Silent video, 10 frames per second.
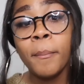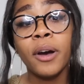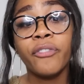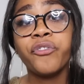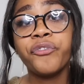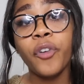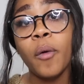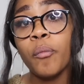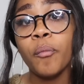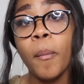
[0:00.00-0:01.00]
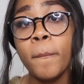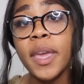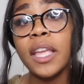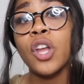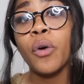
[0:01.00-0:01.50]
But from
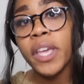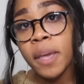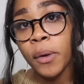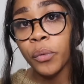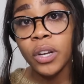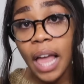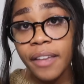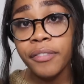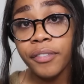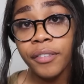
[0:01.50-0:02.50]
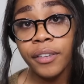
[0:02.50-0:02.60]
me knowing him in real life,